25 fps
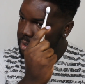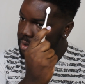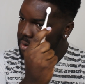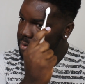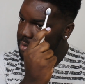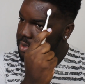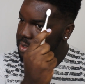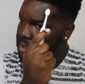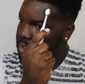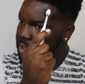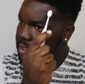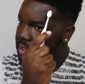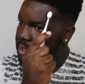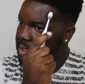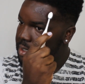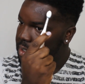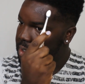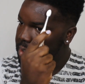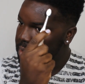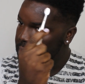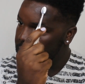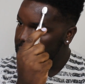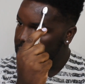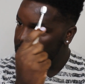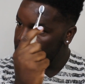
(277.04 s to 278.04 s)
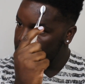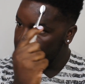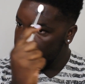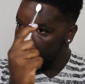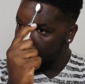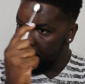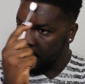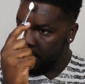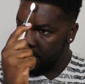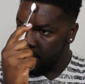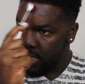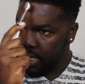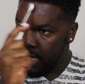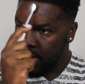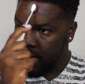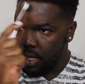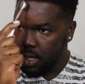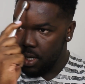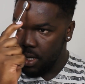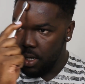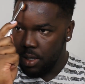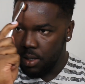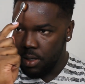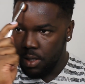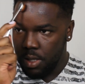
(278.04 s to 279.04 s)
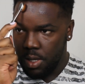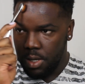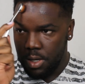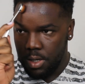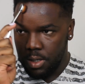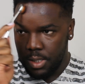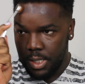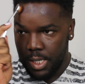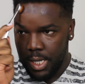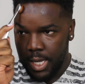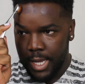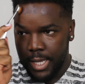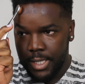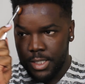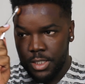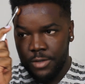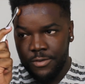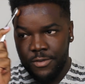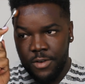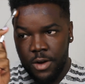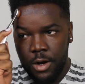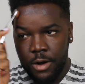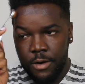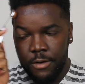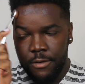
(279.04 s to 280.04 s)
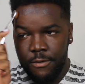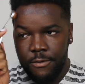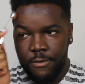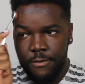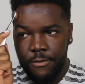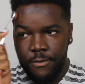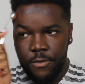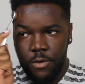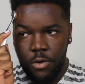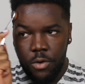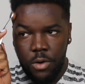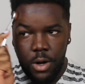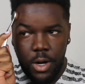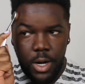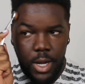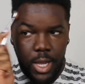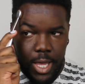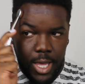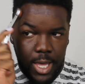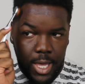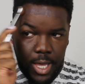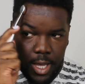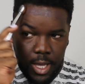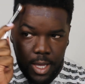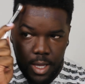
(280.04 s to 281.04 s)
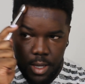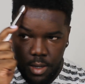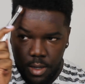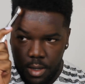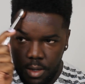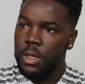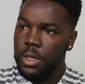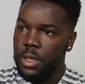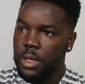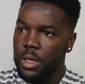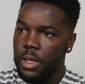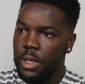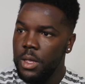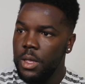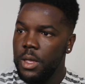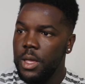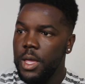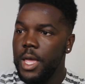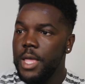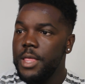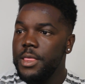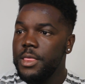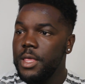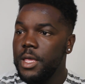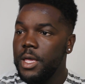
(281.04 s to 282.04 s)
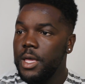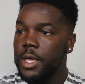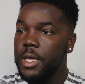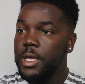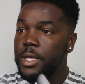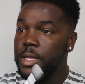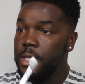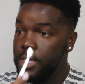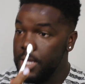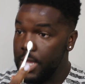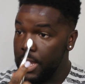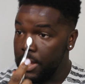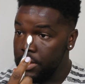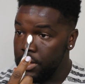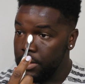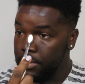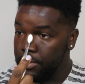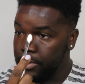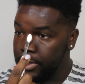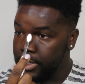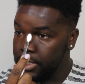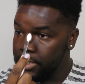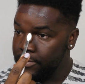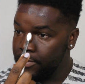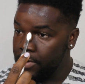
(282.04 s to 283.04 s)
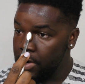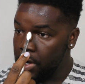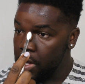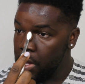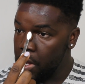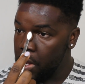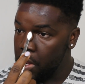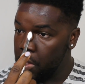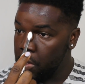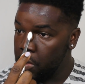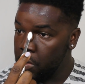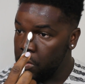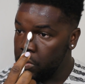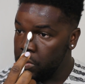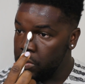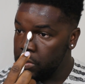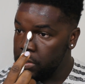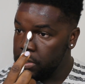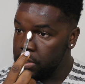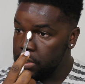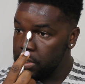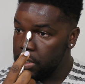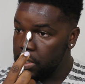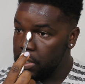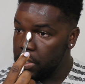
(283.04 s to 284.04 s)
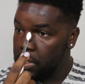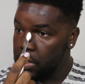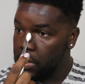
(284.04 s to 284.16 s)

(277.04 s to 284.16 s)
just gonna put that along the edge of our forehead and then down the bridge of our nose.